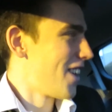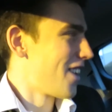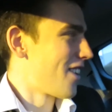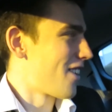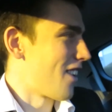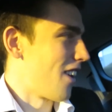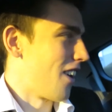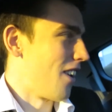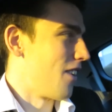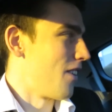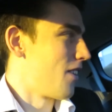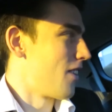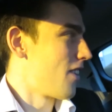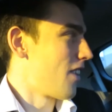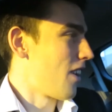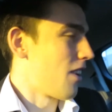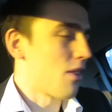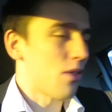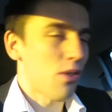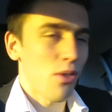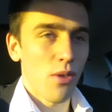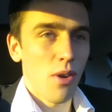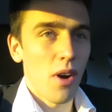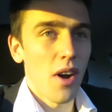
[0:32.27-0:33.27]
so that
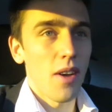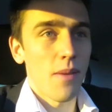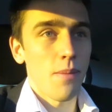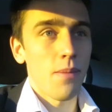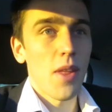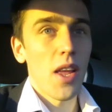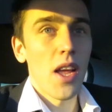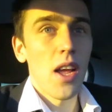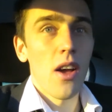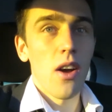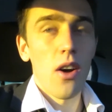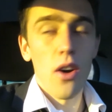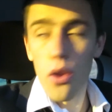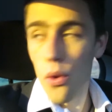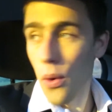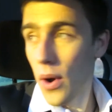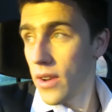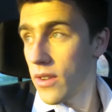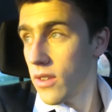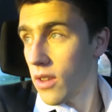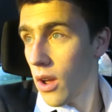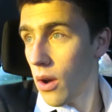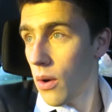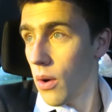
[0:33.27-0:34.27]
was all right.
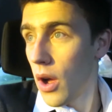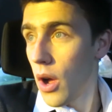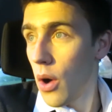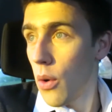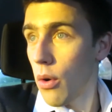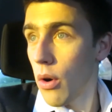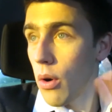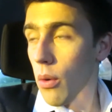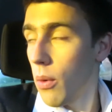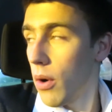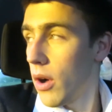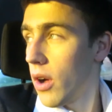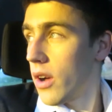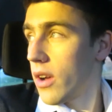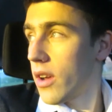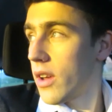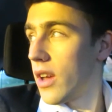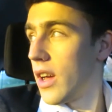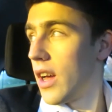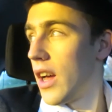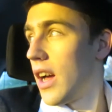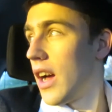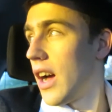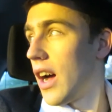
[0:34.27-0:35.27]
Otherwise though, we're at
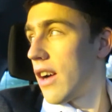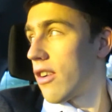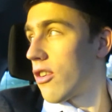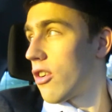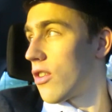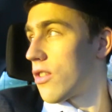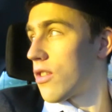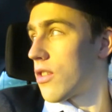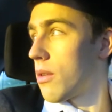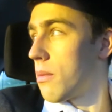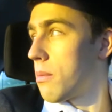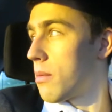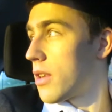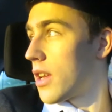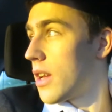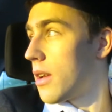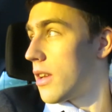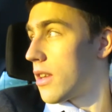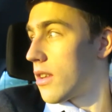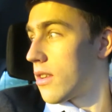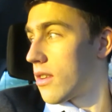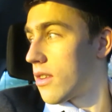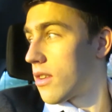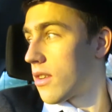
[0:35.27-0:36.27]
work. I've got some
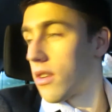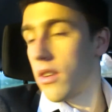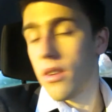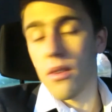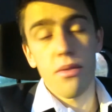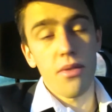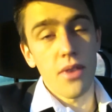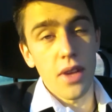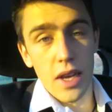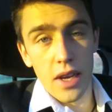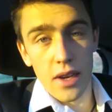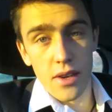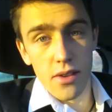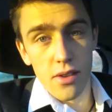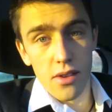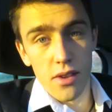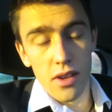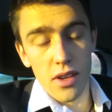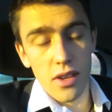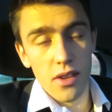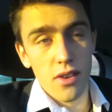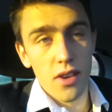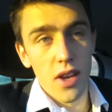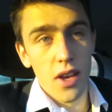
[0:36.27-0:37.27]
tests to
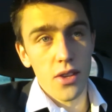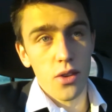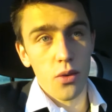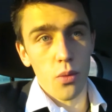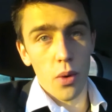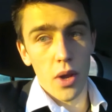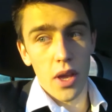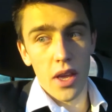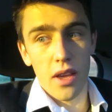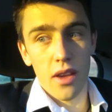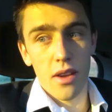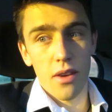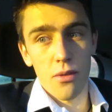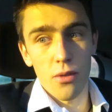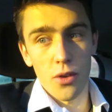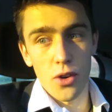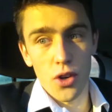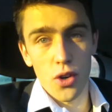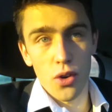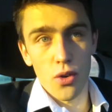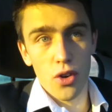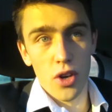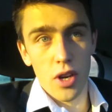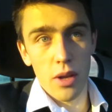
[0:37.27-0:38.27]
fix. It's test week,
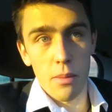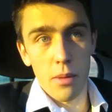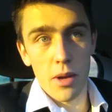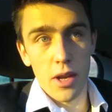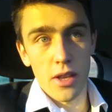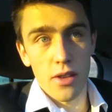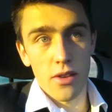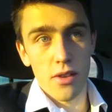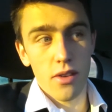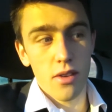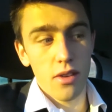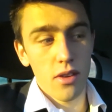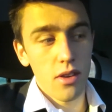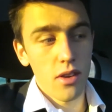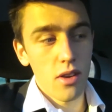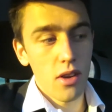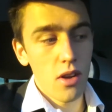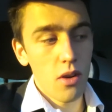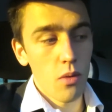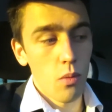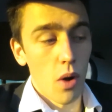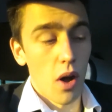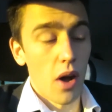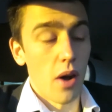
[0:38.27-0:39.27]
which usually means,
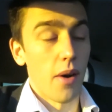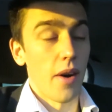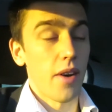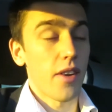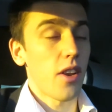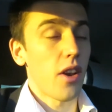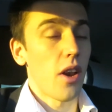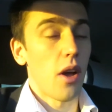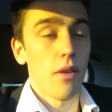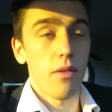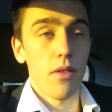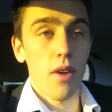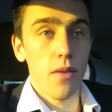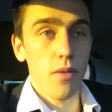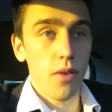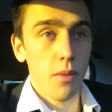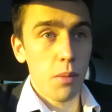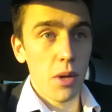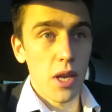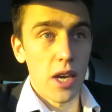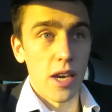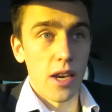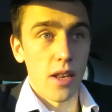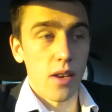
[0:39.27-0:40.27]
well, I don't know, I've never
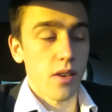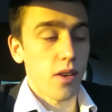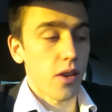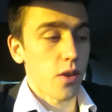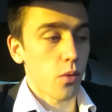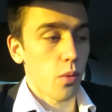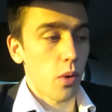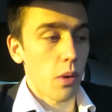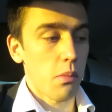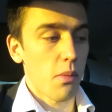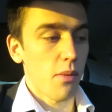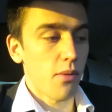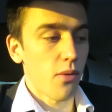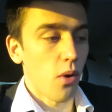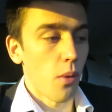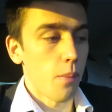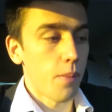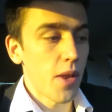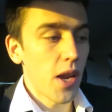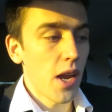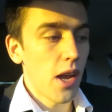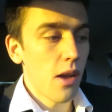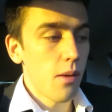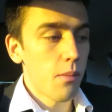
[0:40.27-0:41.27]
been in a test week before,
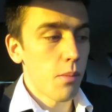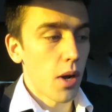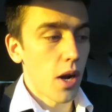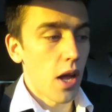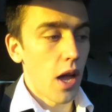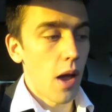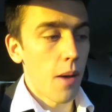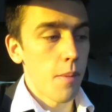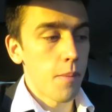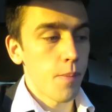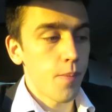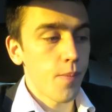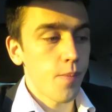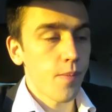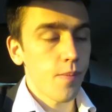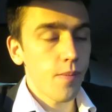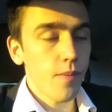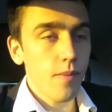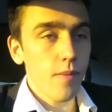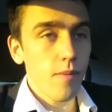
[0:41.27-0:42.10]
but um,